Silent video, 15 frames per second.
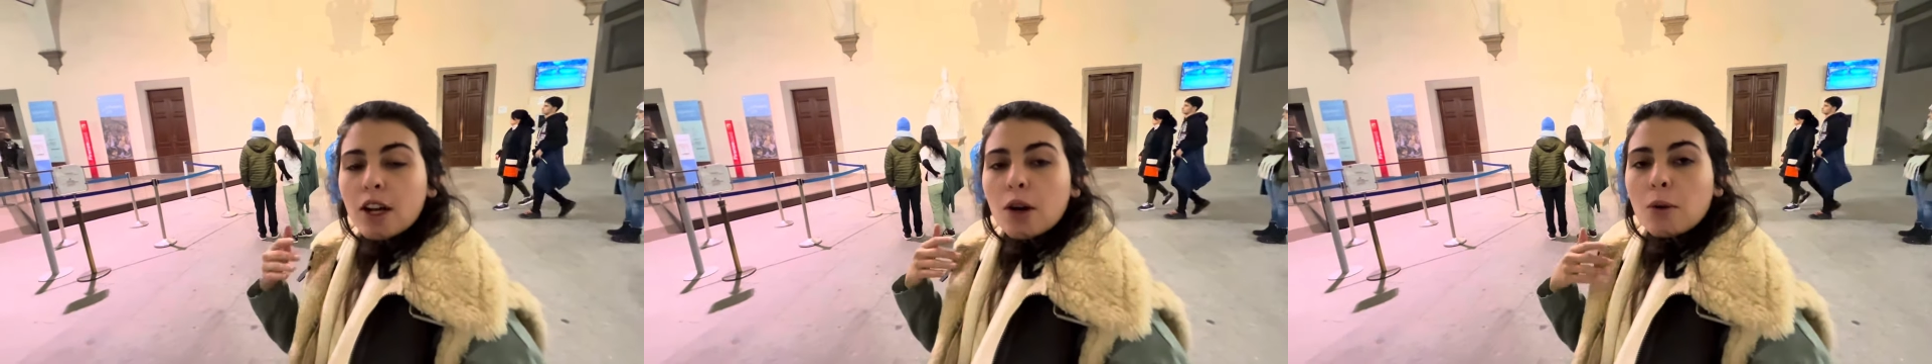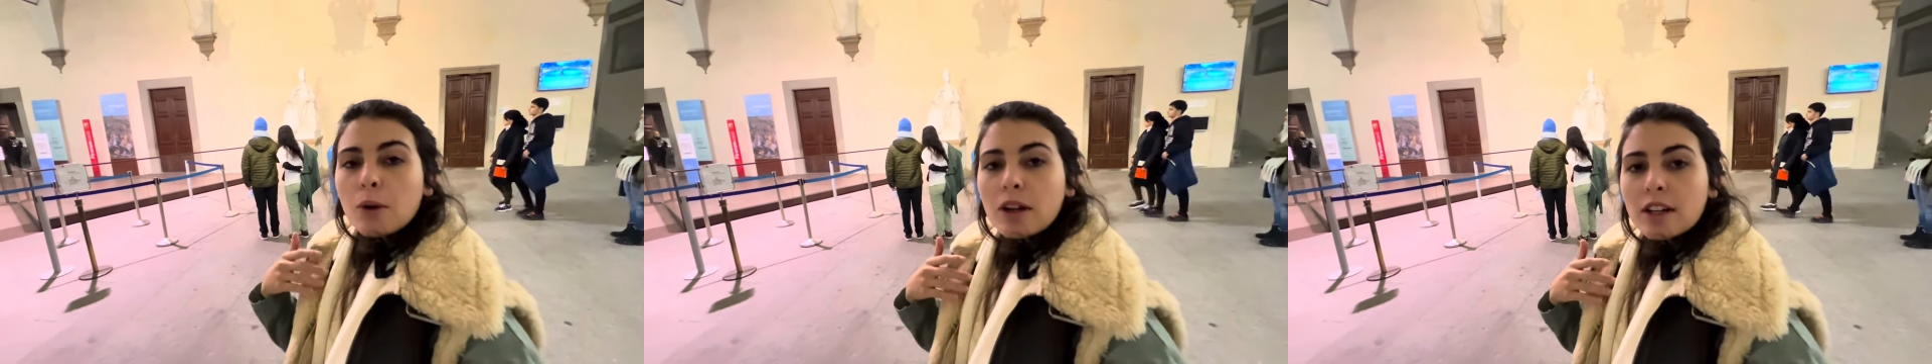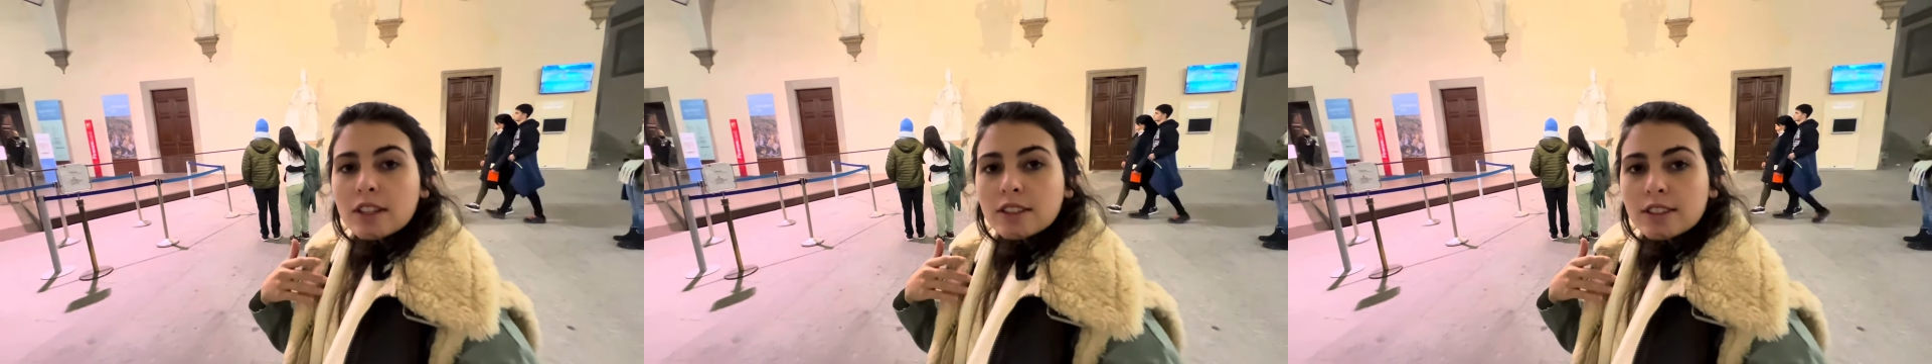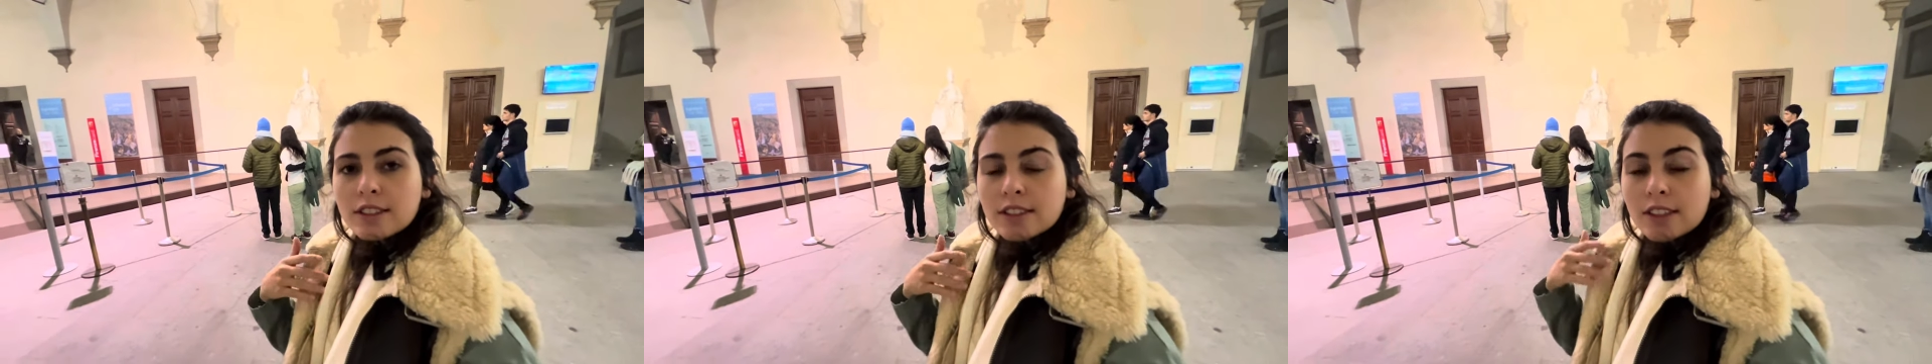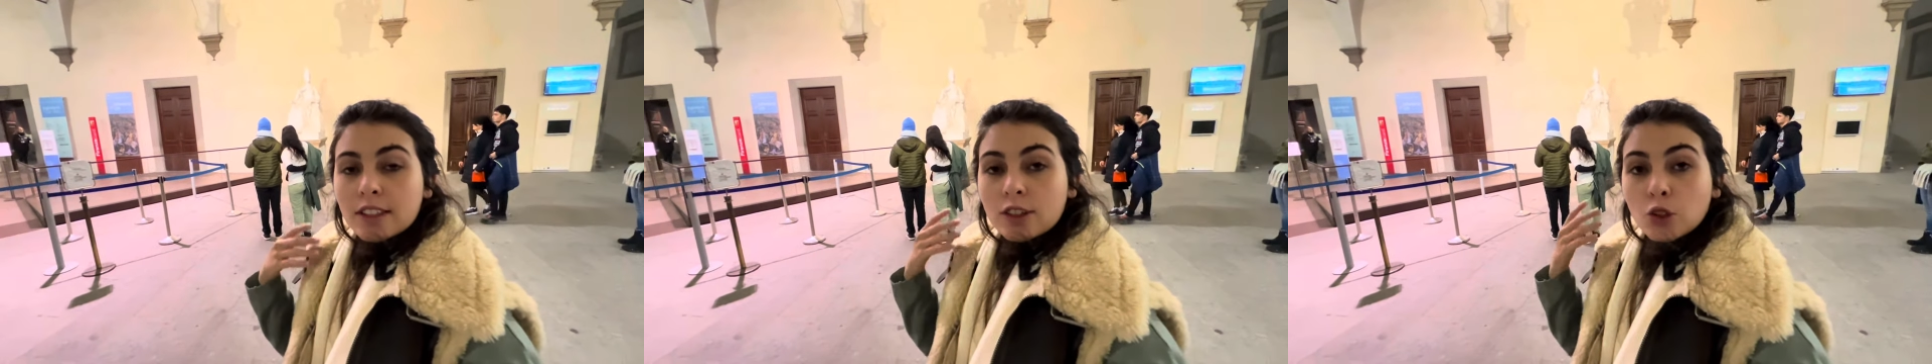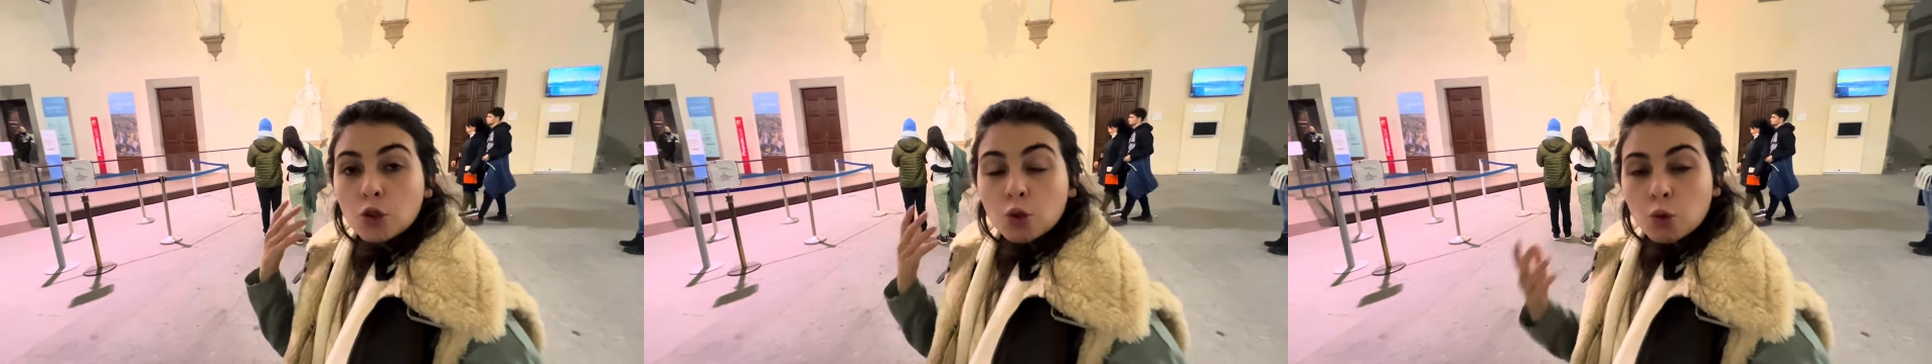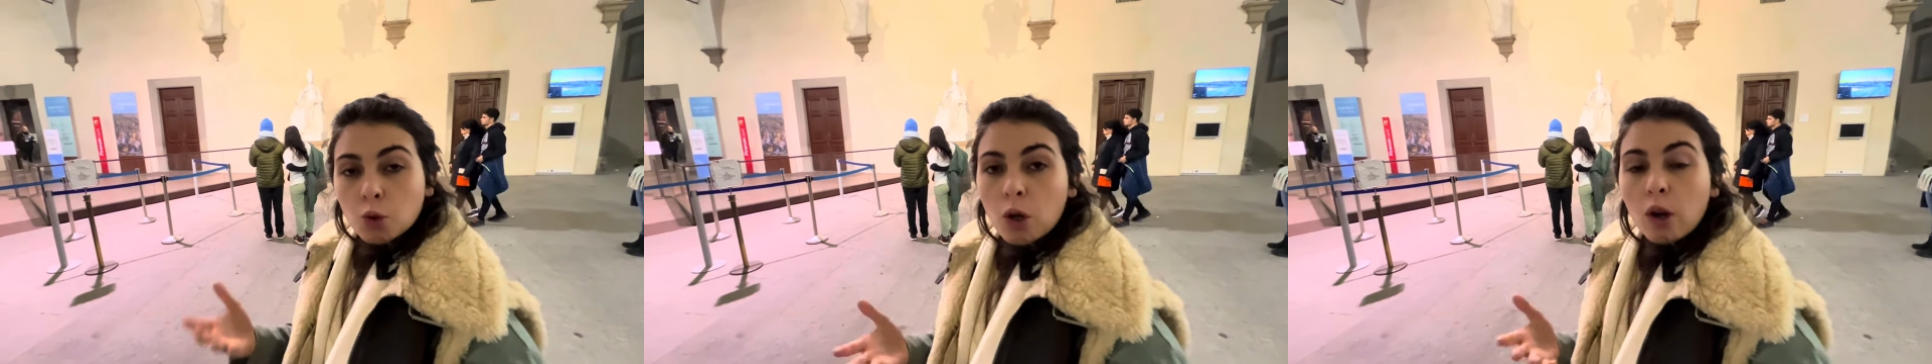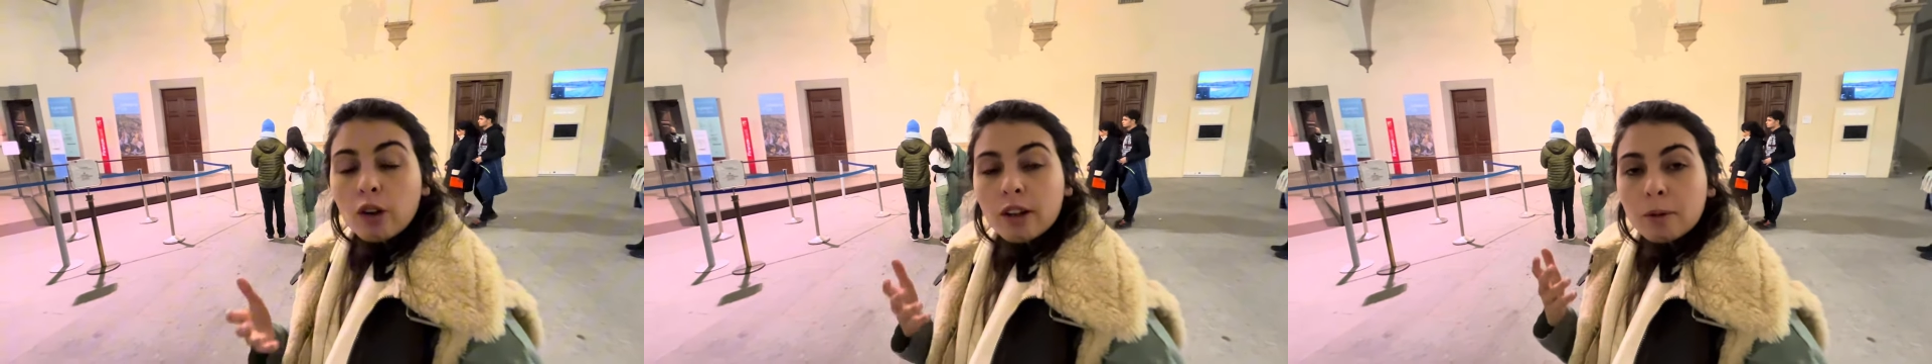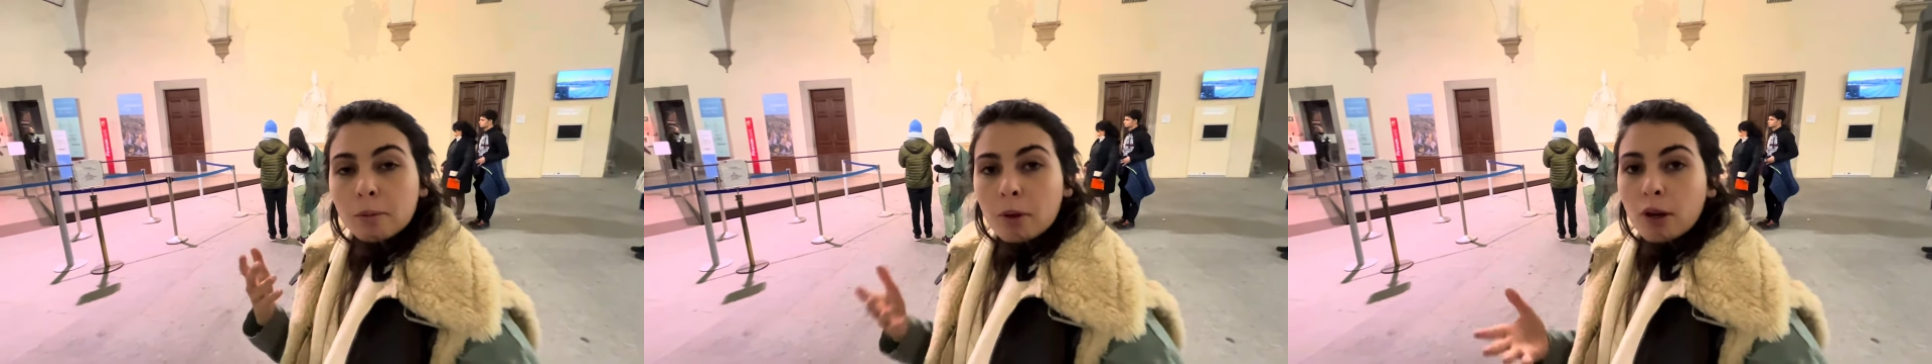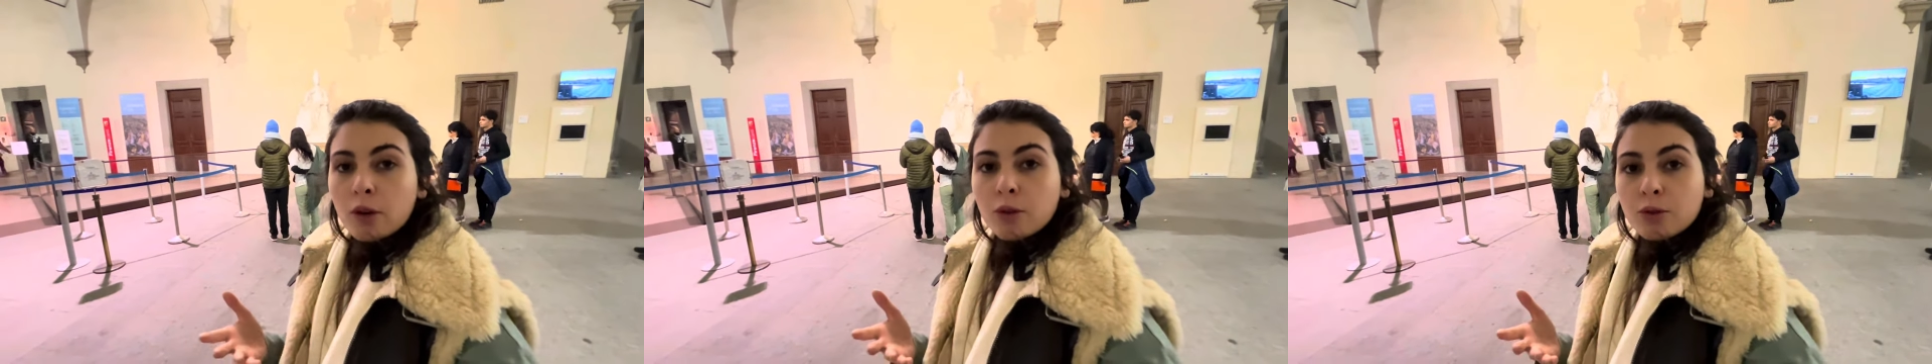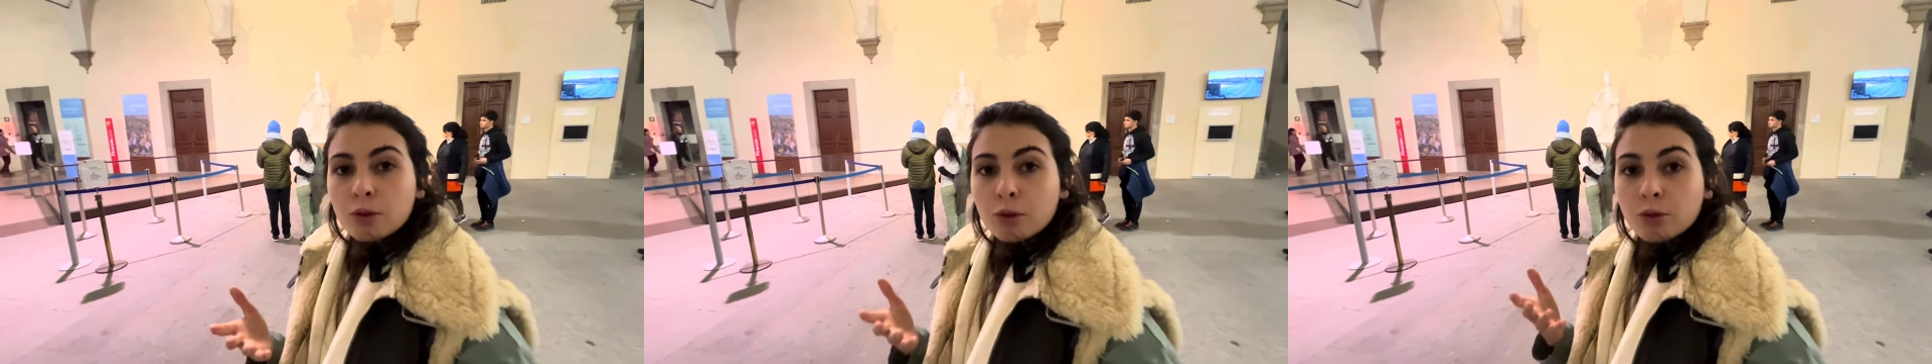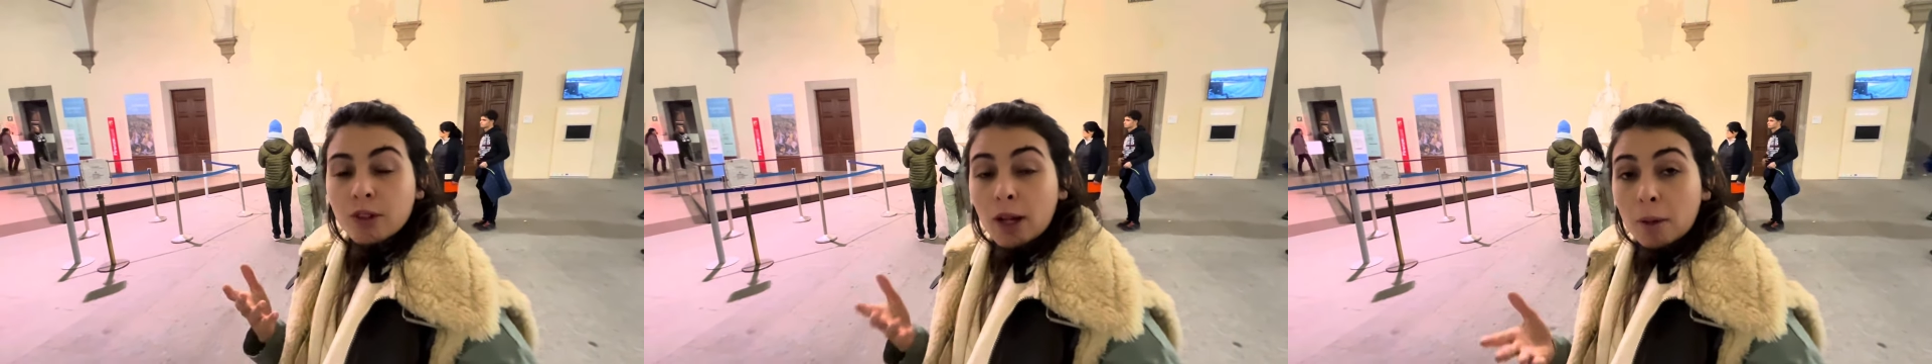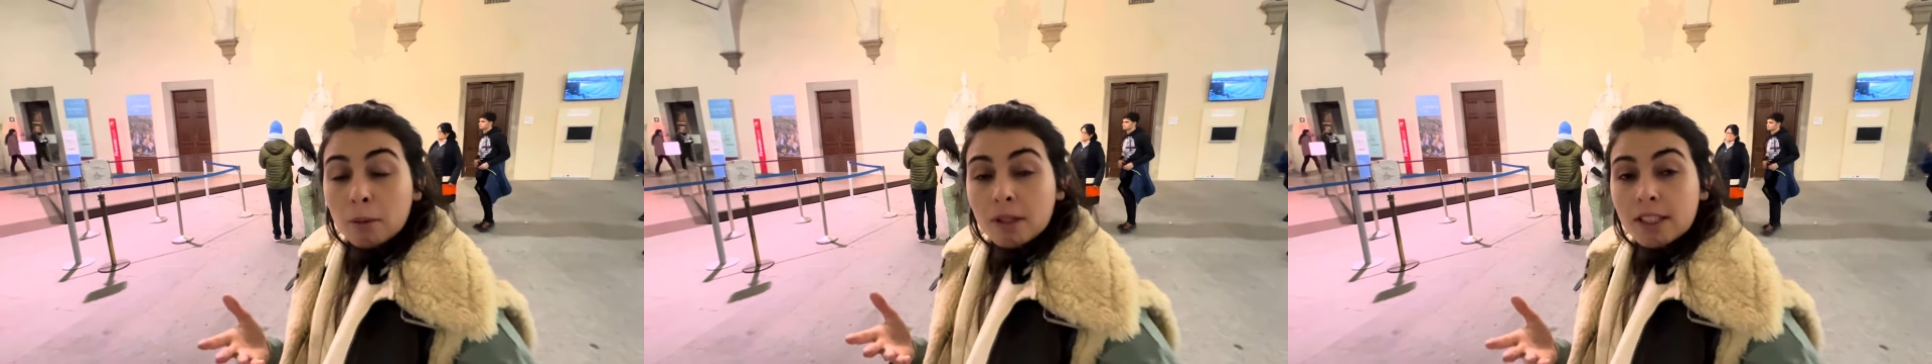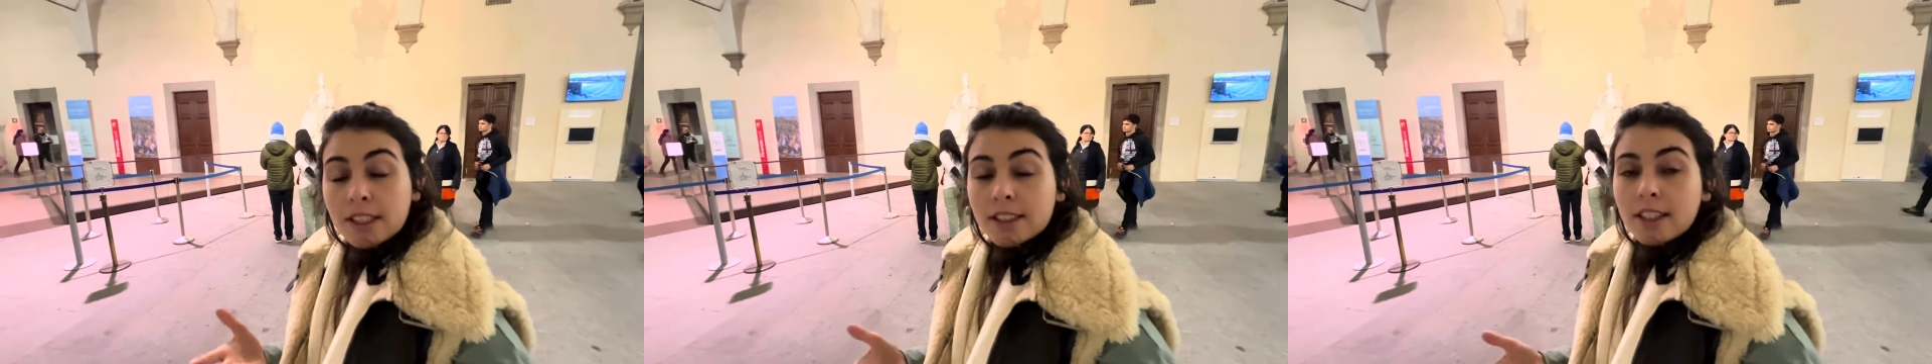was a strong and powerful family.